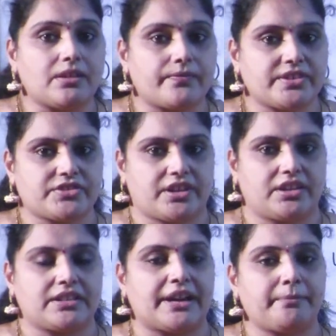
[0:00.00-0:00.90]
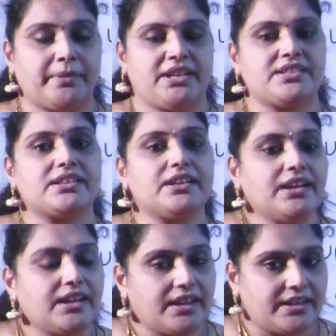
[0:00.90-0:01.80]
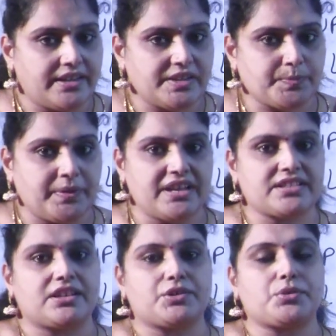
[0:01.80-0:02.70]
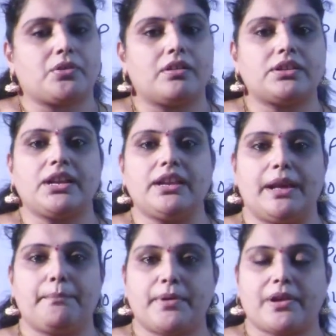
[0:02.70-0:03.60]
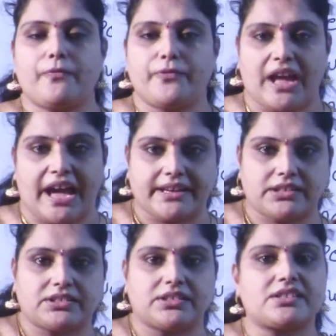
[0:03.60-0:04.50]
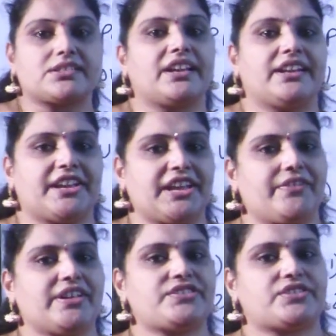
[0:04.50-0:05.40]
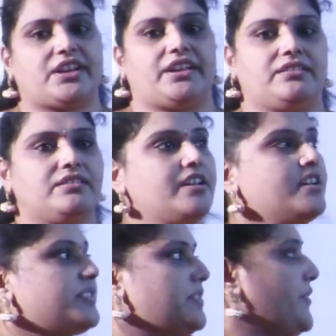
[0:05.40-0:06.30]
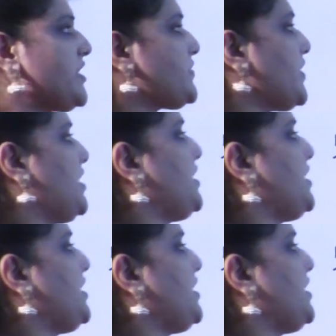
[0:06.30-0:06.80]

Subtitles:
of the string. That means it displays the total number of characters in a given string. So first one